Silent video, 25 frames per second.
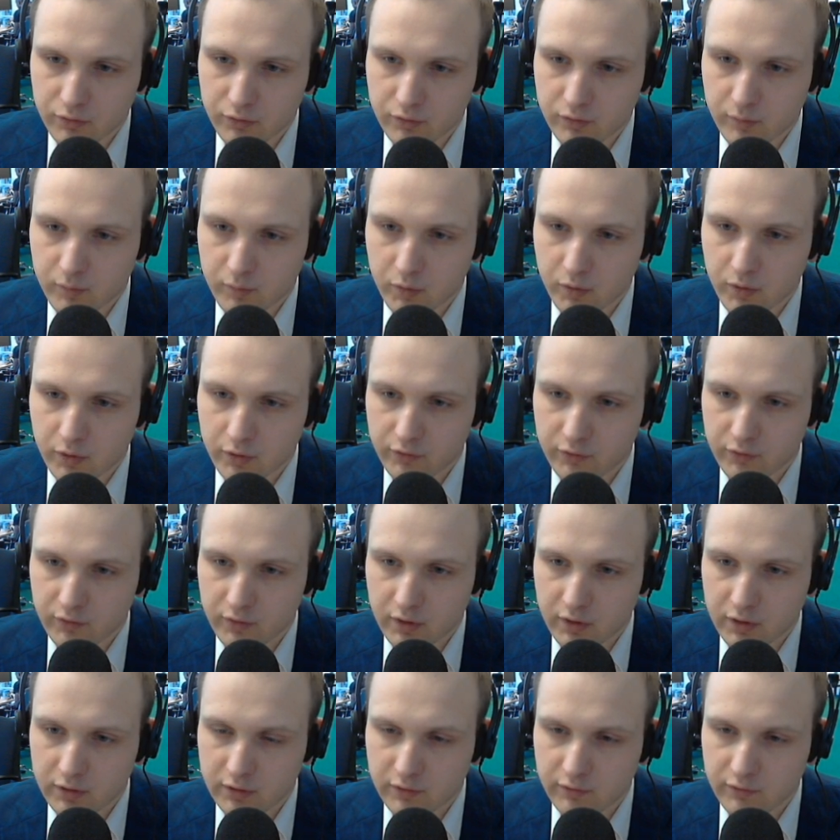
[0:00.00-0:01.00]
supports,
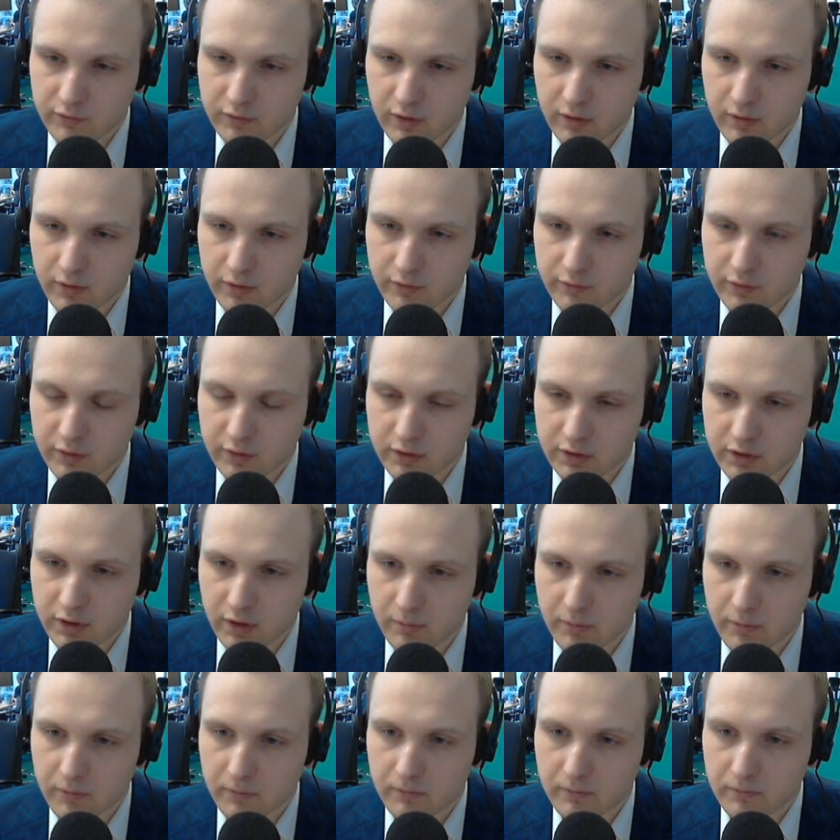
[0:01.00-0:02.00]
and this is how I set it
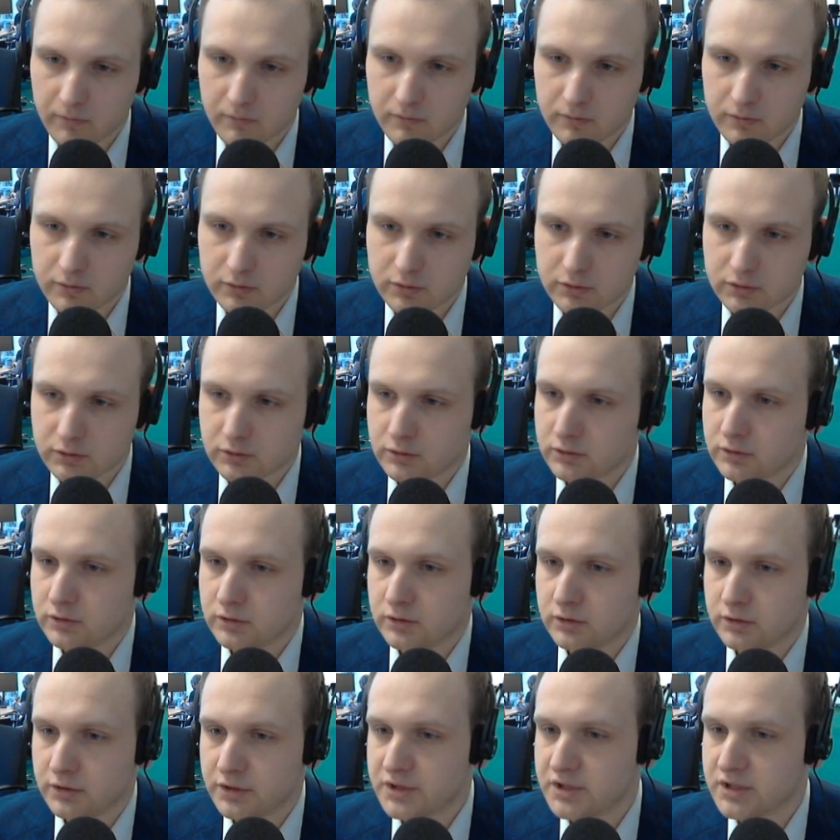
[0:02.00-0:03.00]
up.
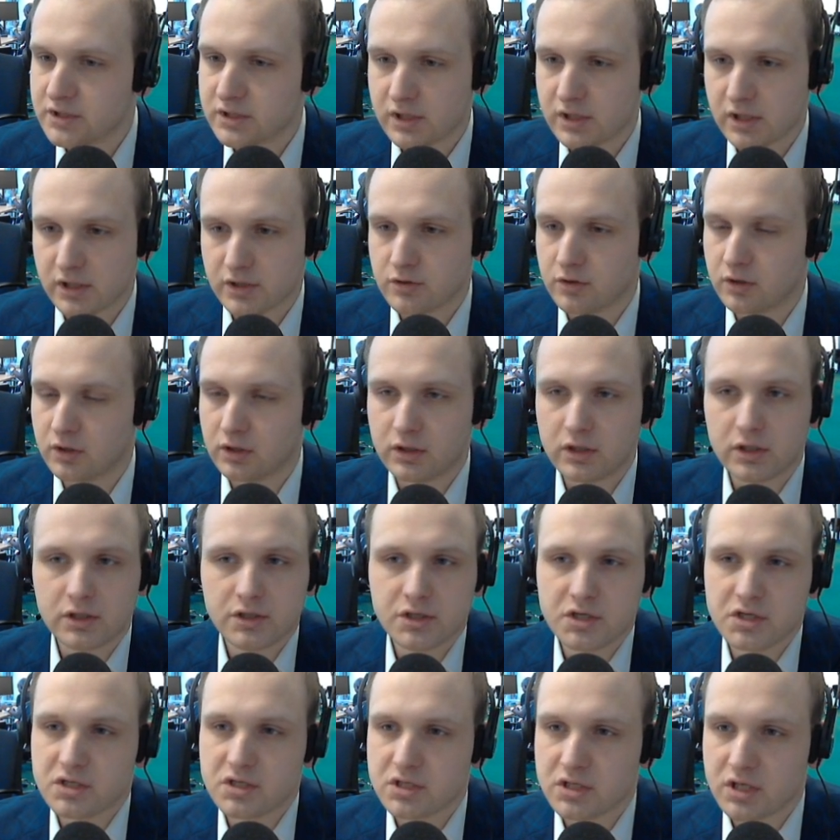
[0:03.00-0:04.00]
This is actually a
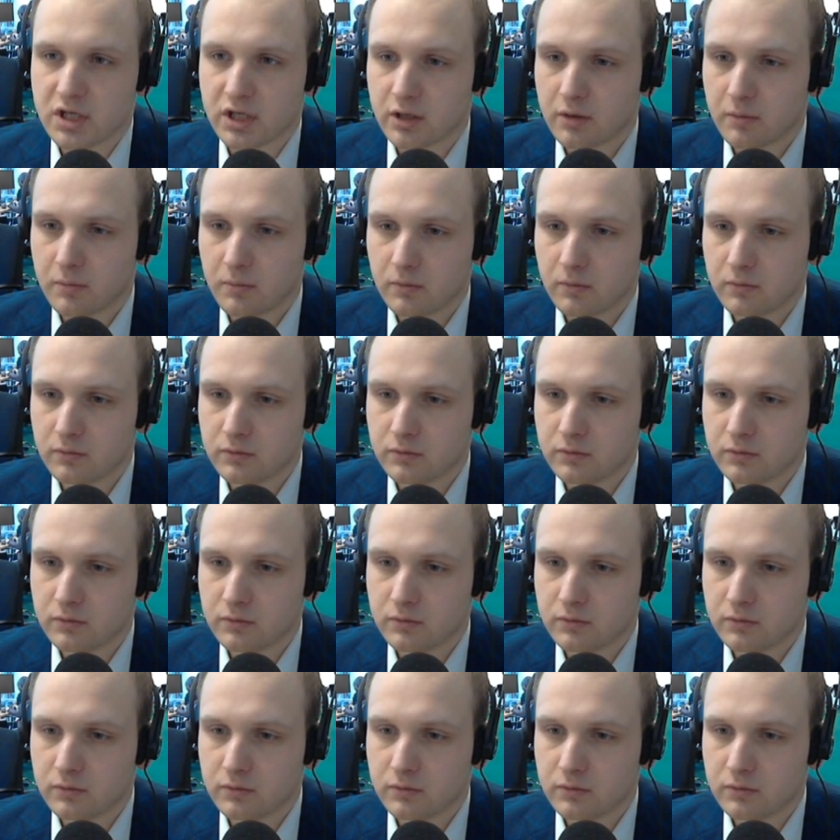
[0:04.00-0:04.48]
legit setup.